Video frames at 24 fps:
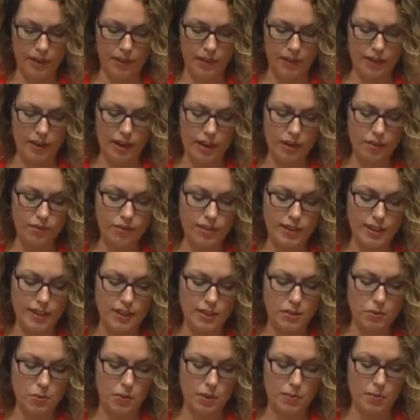None of
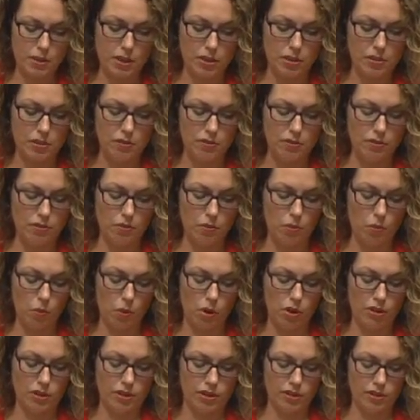these women
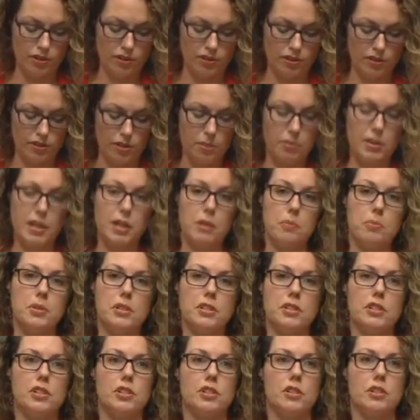wanted to be in a
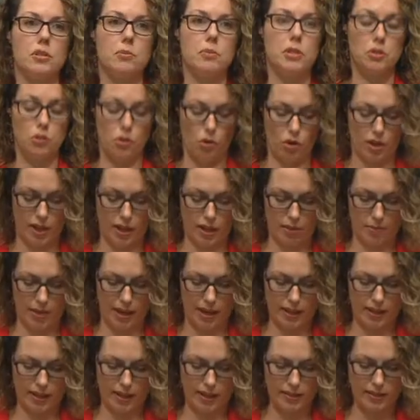position to be talking
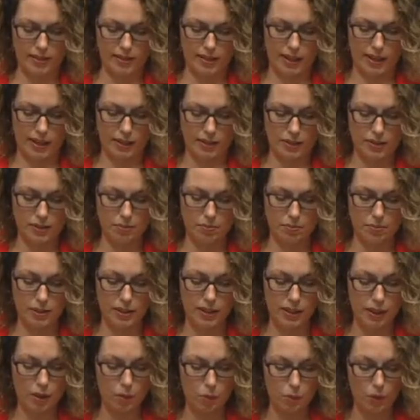about these things, but
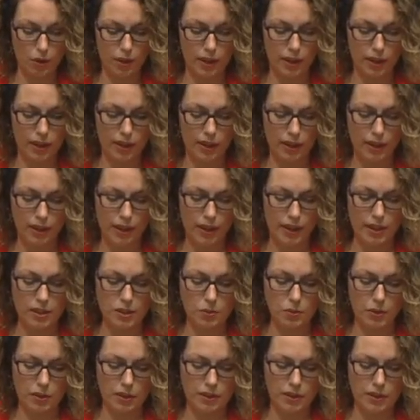their work, as
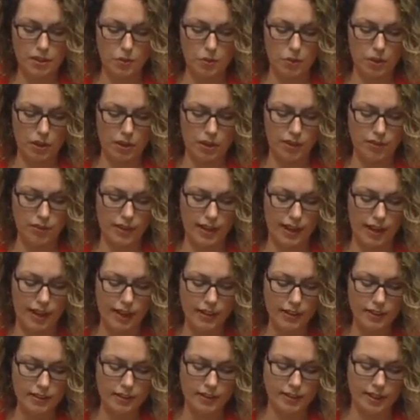well as the work of
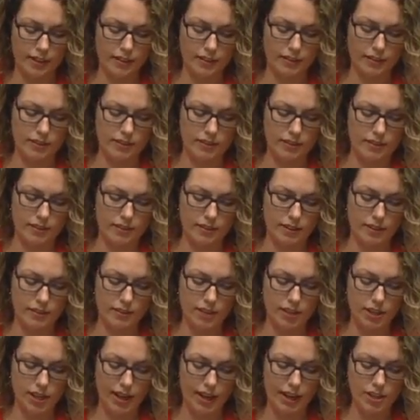countless others, is
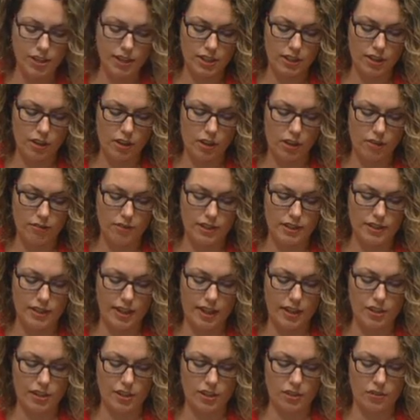changing the
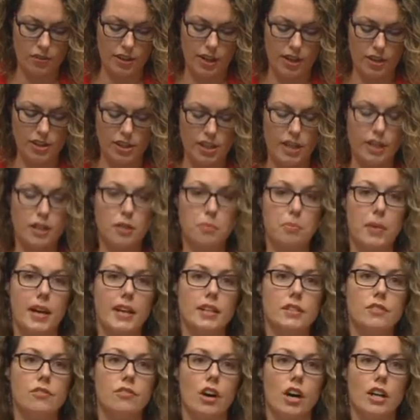conversation around
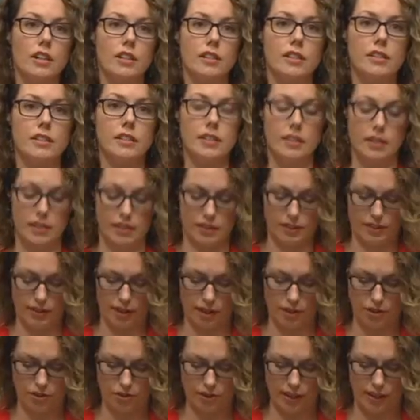gender-based violence in this
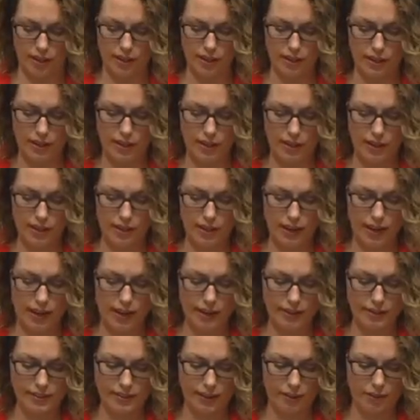country, and
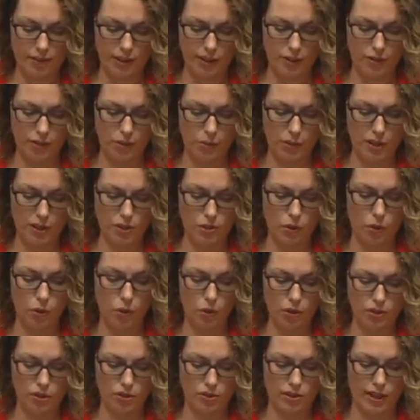it's something for which
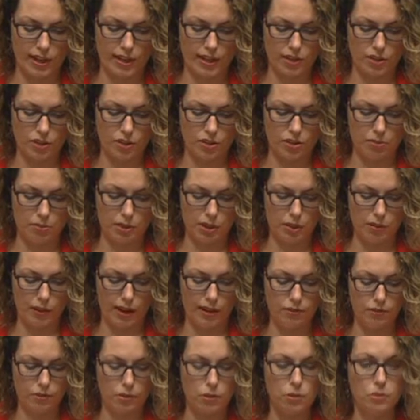all Australians should be
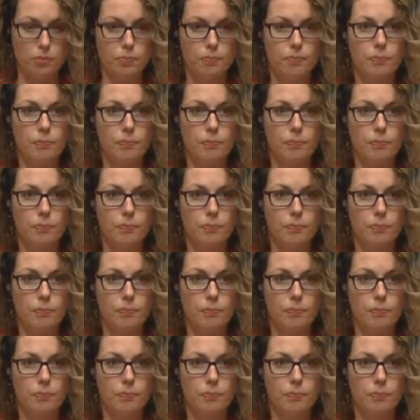grateful.